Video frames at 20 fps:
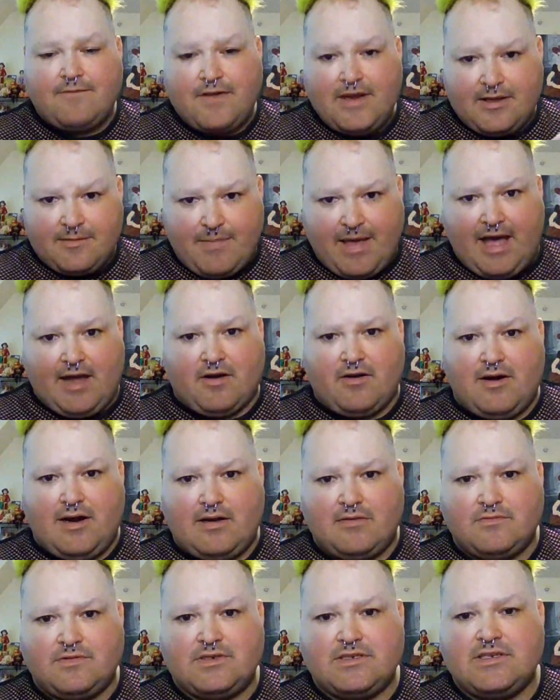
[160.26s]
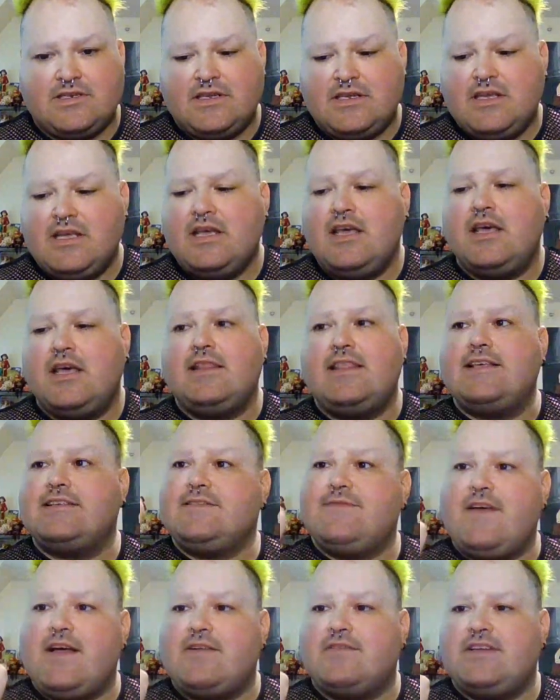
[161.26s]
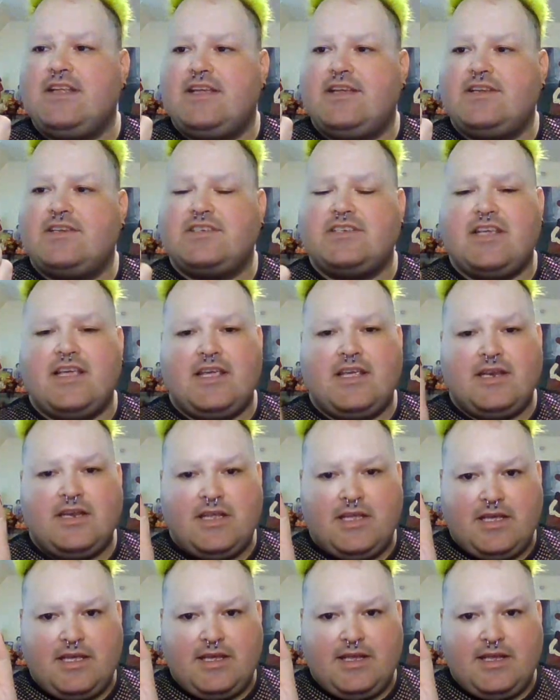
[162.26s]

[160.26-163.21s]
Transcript: background. This foundation